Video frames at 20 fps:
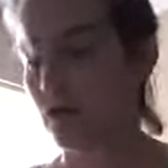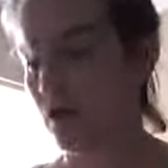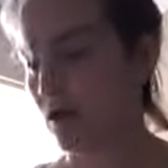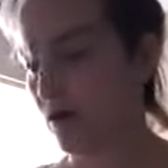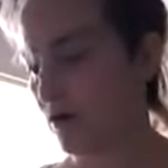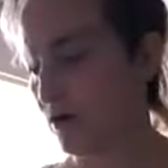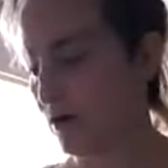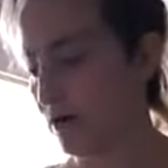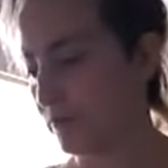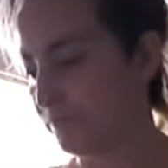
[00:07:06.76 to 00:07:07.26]

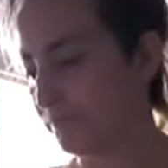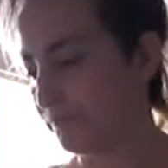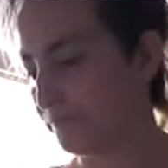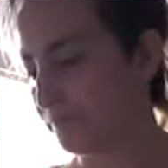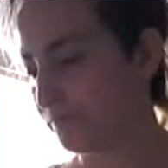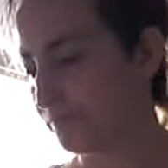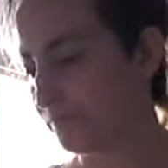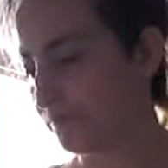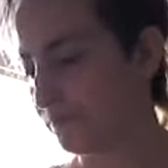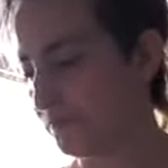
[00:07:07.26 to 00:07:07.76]
um,
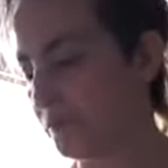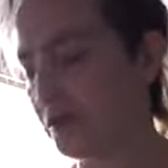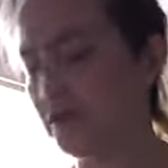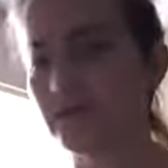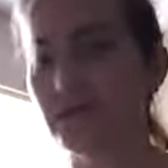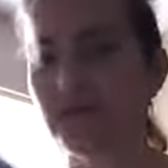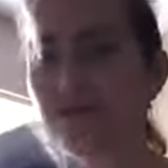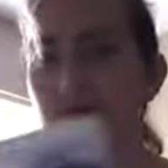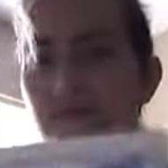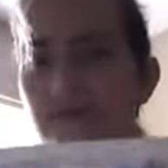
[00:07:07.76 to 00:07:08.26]
because
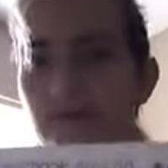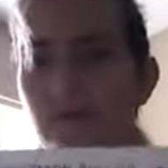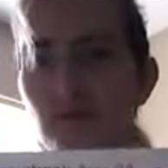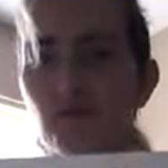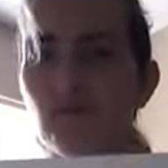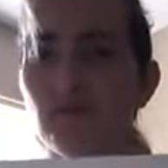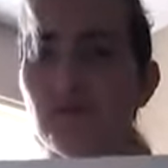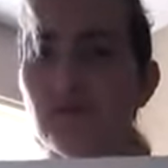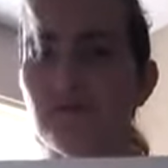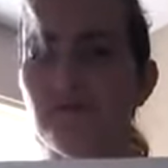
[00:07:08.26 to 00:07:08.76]
like I said
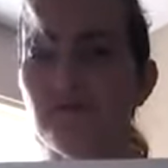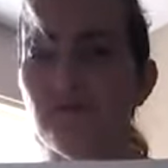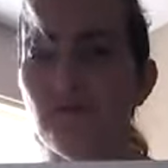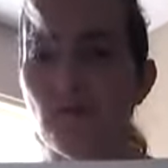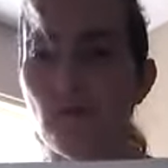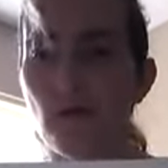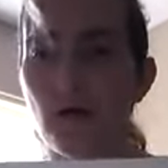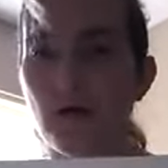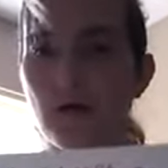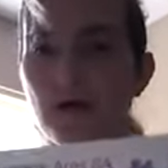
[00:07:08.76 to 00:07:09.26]
strictly for
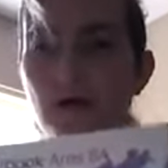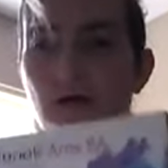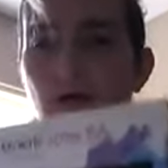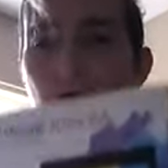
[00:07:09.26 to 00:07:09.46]
work